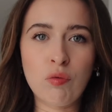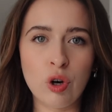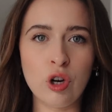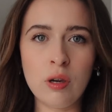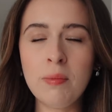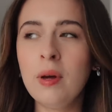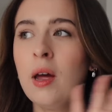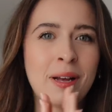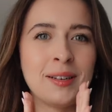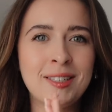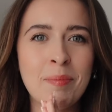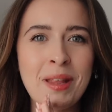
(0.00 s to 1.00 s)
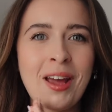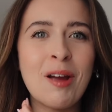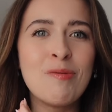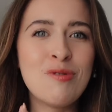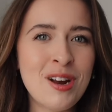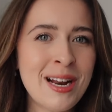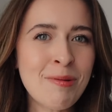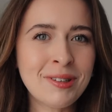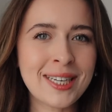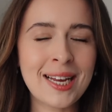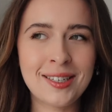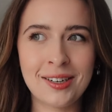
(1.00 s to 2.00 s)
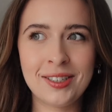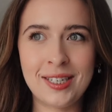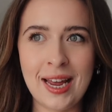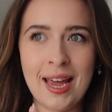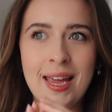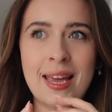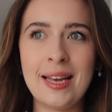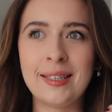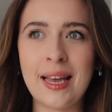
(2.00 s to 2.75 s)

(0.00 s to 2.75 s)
room because something I really want to get done today is